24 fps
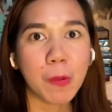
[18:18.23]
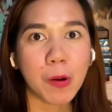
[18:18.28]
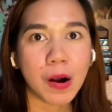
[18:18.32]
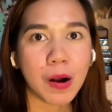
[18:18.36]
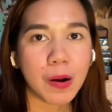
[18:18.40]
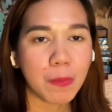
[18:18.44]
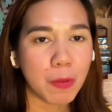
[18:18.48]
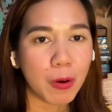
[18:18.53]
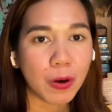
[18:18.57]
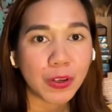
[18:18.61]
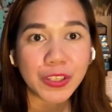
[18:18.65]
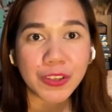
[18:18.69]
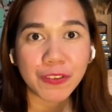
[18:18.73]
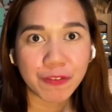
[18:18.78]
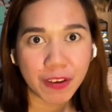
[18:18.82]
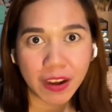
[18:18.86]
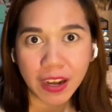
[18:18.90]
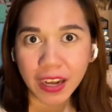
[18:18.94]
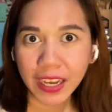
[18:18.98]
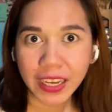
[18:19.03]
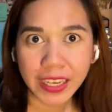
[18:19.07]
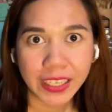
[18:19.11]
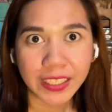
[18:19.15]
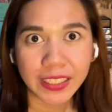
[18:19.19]

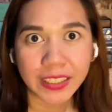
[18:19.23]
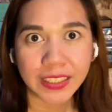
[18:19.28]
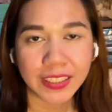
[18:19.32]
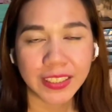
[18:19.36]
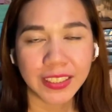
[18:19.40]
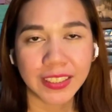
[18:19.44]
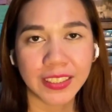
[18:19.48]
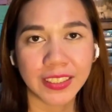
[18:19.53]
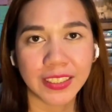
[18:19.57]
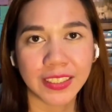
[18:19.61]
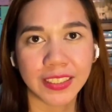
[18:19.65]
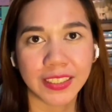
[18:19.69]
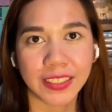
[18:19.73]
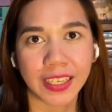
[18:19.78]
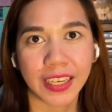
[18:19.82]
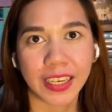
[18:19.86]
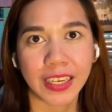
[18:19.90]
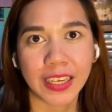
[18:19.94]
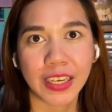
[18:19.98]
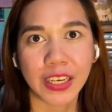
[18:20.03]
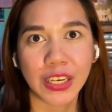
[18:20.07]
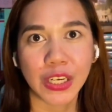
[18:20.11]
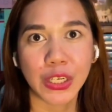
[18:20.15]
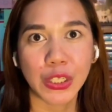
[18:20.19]
modified,
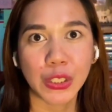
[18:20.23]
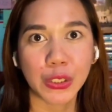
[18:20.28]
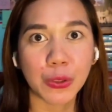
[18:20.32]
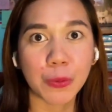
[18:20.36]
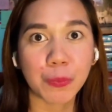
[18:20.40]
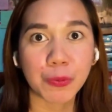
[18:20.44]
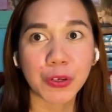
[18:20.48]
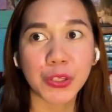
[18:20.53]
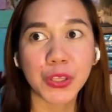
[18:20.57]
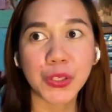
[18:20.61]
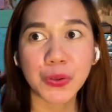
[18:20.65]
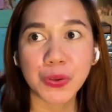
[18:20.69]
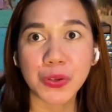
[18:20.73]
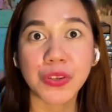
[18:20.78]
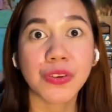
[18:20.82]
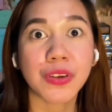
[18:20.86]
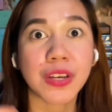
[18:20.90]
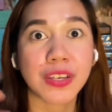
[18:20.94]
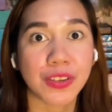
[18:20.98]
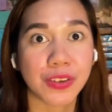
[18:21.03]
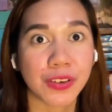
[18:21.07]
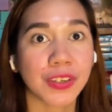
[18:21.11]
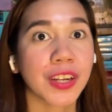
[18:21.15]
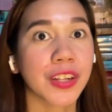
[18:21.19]
okay, to produce a
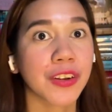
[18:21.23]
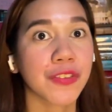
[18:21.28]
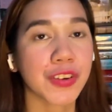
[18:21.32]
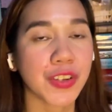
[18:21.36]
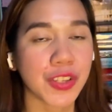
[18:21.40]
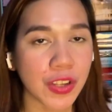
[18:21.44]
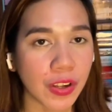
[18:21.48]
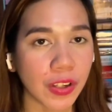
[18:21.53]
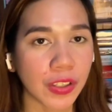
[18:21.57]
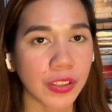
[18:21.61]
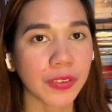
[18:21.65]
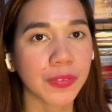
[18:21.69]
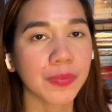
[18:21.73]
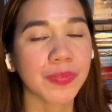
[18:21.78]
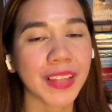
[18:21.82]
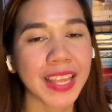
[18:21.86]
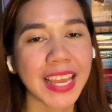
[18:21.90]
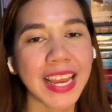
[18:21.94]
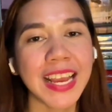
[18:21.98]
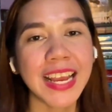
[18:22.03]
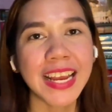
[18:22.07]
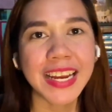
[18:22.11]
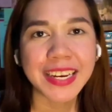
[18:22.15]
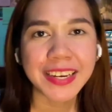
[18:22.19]
certain result.
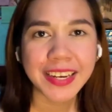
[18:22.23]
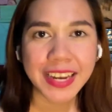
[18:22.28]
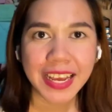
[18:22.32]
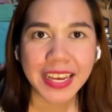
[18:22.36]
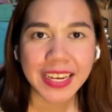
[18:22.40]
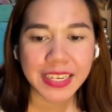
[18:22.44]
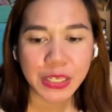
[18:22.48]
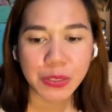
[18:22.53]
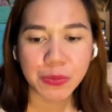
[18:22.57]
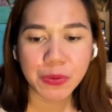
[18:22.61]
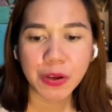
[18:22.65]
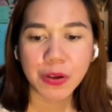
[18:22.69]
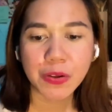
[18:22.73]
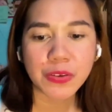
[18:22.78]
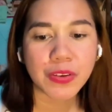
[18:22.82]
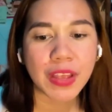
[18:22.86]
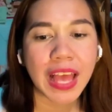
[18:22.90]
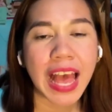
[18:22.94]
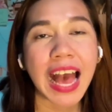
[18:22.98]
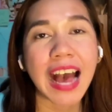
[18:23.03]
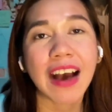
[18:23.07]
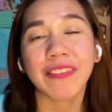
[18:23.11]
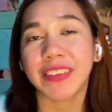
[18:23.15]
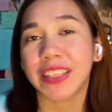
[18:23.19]
Next, we also
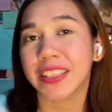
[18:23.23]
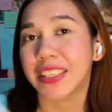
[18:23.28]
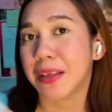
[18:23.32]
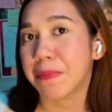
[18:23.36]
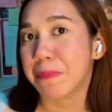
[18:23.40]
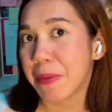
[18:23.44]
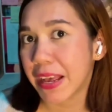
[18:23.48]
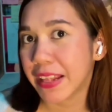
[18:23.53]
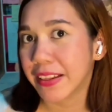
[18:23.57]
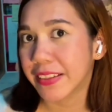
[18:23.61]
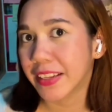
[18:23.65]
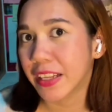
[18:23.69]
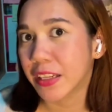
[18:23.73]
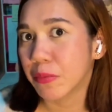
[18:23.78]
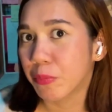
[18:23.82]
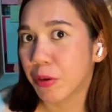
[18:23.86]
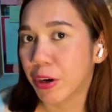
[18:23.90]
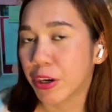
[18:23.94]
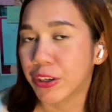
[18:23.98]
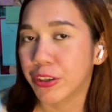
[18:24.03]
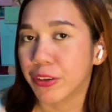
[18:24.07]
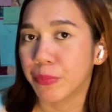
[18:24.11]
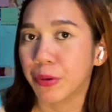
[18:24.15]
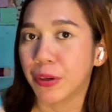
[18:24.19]
have the dependent
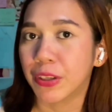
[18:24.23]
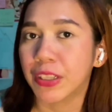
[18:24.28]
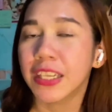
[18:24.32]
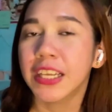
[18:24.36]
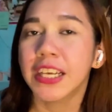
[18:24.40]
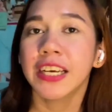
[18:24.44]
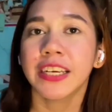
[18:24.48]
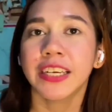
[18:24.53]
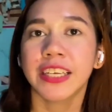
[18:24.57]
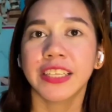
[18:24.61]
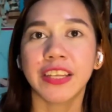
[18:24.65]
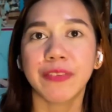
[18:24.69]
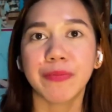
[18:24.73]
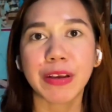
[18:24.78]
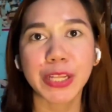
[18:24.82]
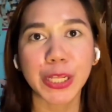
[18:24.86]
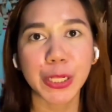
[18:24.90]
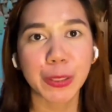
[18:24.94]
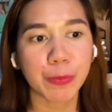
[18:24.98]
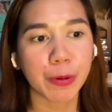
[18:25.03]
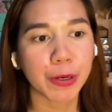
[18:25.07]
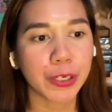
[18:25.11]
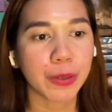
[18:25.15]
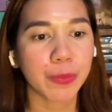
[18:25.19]
variable. The
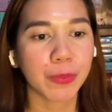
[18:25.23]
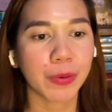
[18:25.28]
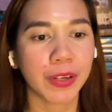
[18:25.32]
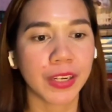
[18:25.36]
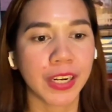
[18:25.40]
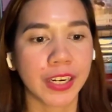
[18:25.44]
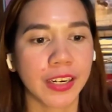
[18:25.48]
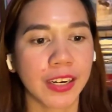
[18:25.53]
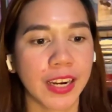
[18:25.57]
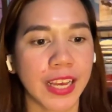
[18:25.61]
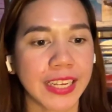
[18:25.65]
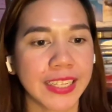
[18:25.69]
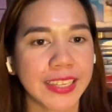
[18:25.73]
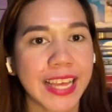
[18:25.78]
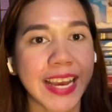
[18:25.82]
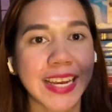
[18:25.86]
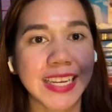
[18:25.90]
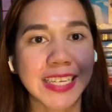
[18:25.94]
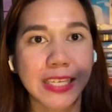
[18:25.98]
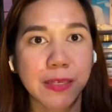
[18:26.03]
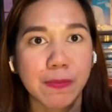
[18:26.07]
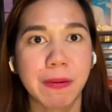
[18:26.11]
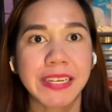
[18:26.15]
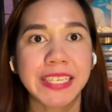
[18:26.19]
dependent variable are like the
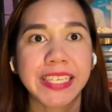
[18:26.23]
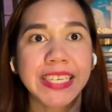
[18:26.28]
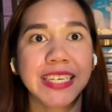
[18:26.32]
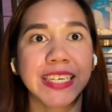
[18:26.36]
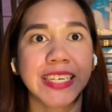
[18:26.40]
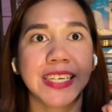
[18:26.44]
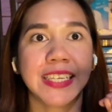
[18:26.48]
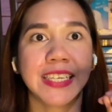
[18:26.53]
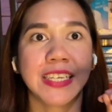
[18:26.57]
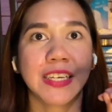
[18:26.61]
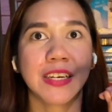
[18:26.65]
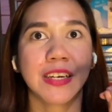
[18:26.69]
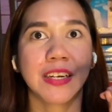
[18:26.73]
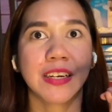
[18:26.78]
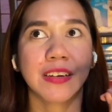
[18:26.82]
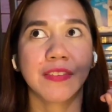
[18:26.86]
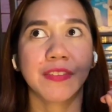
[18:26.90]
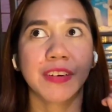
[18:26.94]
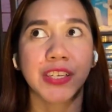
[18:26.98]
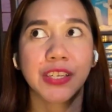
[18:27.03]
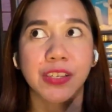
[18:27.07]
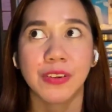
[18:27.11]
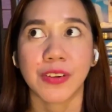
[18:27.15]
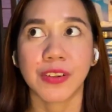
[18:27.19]
expected
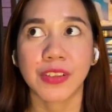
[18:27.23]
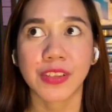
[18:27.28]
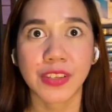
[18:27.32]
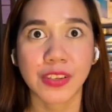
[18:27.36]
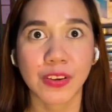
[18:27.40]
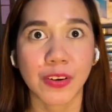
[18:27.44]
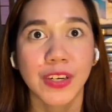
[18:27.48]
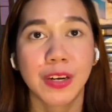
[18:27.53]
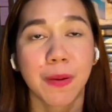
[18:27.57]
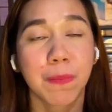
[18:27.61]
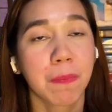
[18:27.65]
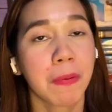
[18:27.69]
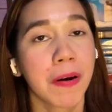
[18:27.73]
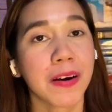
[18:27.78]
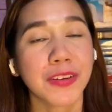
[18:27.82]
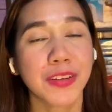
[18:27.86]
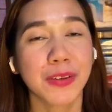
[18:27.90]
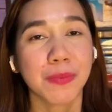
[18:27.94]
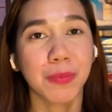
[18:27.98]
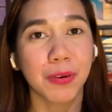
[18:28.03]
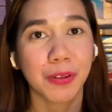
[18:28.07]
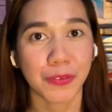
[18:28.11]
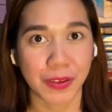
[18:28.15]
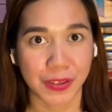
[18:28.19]
results or the
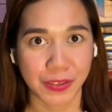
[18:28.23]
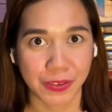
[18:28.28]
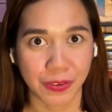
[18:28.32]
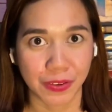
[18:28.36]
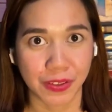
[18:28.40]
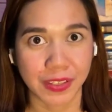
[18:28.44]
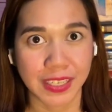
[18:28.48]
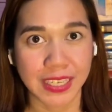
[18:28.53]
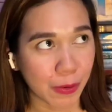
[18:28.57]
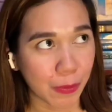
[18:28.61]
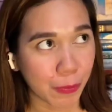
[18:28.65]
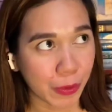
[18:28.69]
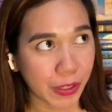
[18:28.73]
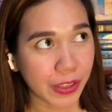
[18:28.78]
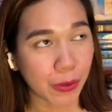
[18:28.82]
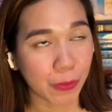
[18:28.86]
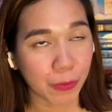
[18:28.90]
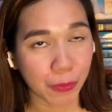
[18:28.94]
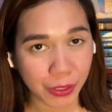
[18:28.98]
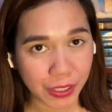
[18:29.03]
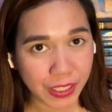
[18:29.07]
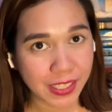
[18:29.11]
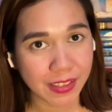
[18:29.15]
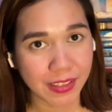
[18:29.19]
possible results. With the
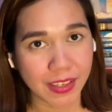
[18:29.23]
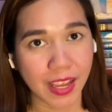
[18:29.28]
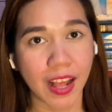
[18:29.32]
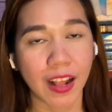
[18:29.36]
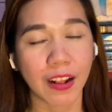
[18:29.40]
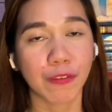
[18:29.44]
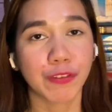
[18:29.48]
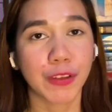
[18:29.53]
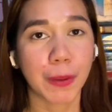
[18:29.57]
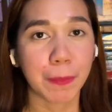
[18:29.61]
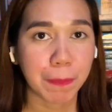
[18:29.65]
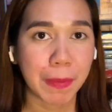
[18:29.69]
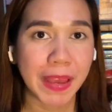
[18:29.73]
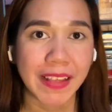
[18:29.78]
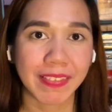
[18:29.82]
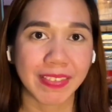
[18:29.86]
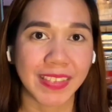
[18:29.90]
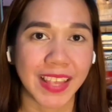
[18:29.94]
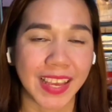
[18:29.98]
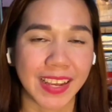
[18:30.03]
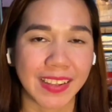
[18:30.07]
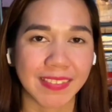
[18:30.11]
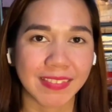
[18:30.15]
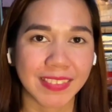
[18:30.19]
word itself,
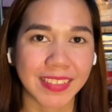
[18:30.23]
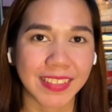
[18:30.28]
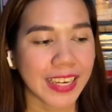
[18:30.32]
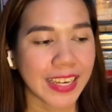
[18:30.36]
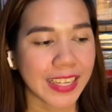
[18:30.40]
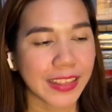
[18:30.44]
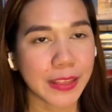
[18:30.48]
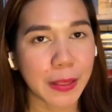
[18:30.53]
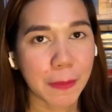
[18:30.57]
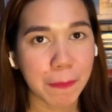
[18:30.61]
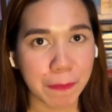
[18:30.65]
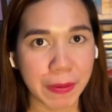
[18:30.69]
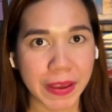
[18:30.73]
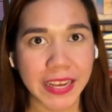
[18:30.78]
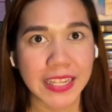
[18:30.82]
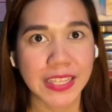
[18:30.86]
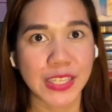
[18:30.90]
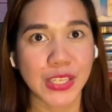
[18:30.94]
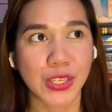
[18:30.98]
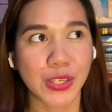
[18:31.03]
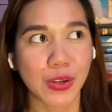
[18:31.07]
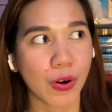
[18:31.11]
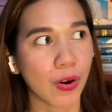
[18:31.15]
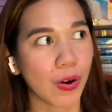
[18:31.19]
dependent, it
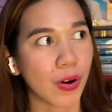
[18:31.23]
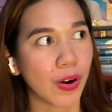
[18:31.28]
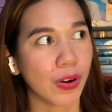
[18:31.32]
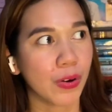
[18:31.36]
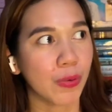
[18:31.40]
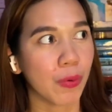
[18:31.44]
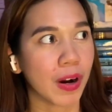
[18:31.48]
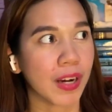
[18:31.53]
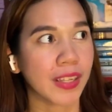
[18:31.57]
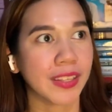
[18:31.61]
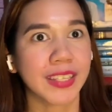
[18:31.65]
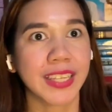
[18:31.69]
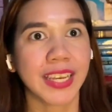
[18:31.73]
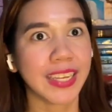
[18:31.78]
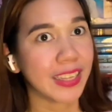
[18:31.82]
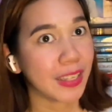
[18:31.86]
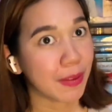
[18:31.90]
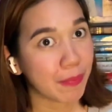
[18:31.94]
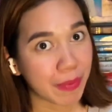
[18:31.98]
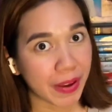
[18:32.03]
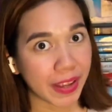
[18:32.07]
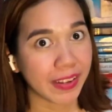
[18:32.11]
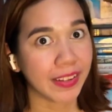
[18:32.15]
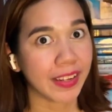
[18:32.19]
depends on what the
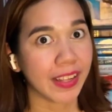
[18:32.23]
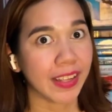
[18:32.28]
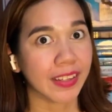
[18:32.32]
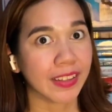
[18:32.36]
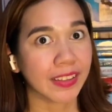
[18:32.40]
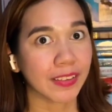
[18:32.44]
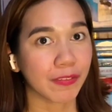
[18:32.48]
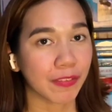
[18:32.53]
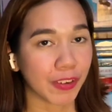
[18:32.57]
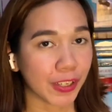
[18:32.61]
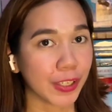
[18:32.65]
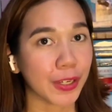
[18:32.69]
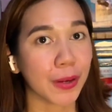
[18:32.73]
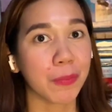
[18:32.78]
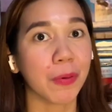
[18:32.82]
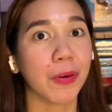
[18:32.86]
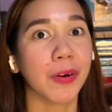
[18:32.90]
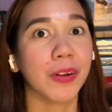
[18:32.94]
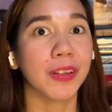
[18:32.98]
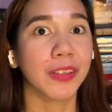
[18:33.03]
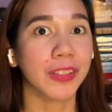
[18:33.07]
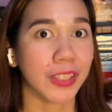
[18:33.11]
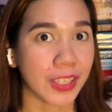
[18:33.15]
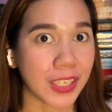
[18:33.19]
independent
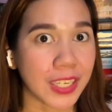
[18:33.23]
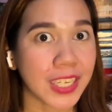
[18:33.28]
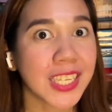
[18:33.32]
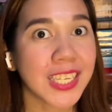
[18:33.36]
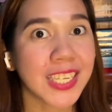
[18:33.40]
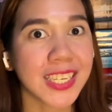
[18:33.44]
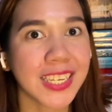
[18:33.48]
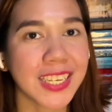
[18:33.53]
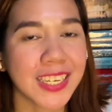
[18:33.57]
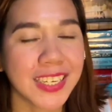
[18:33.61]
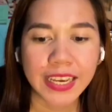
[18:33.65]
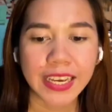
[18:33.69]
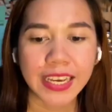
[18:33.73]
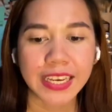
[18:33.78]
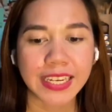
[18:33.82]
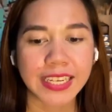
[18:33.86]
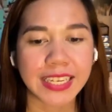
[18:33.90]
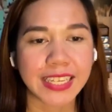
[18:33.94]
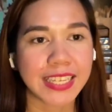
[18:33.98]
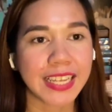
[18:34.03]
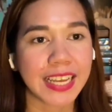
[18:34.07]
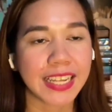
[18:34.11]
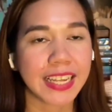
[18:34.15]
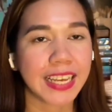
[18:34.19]
variable does. It
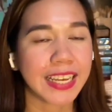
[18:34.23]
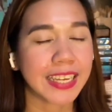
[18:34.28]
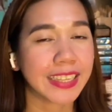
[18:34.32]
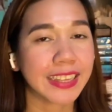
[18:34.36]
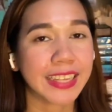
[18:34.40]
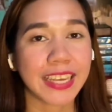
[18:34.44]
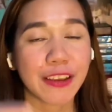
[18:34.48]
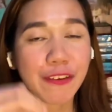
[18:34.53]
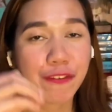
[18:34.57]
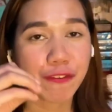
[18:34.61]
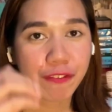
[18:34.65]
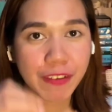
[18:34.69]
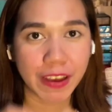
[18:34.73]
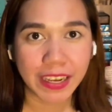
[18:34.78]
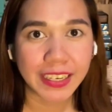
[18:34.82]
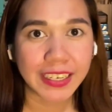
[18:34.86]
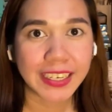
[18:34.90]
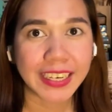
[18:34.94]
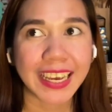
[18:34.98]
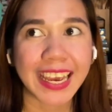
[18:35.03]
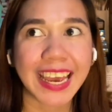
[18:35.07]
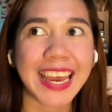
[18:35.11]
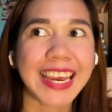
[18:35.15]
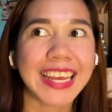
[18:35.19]
is like the effect,
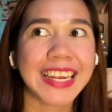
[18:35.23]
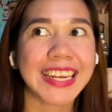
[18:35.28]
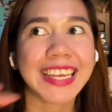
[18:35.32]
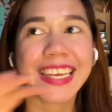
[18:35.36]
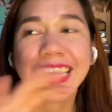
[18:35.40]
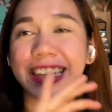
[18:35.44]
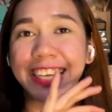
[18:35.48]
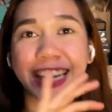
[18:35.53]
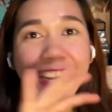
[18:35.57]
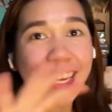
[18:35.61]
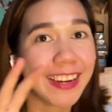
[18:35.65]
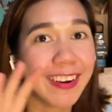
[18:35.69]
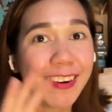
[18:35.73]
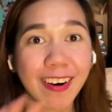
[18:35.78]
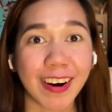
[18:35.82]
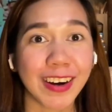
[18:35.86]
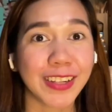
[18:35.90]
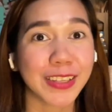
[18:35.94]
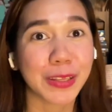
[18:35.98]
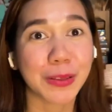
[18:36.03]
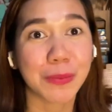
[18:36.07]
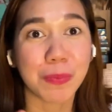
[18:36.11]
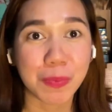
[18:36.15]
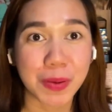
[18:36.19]
and it
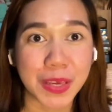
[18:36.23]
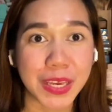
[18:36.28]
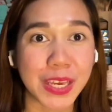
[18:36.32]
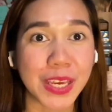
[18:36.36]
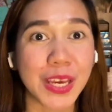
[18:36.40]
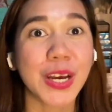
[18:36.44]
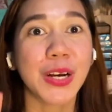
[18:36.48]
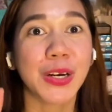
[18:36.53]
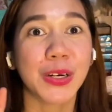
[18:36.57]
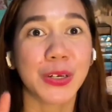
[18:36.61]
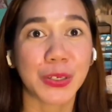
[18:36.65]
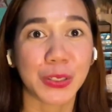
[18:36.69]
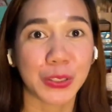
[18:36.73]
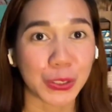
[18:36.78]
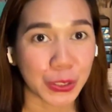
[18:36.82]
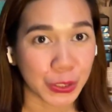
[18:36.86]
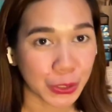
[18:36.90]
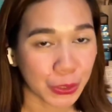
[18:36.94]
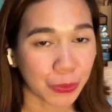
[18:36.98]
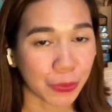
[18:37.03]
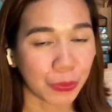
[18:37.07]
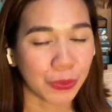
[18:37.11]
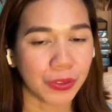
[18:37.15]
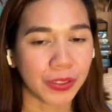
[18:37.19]
cannot be
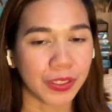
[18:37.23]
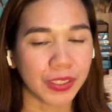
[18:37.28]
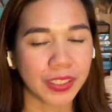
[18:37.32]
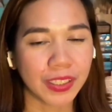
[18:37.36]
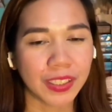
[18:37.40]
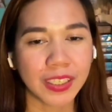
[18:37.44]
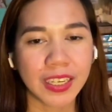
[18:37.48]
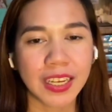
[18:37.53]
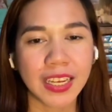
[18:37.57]
controlled.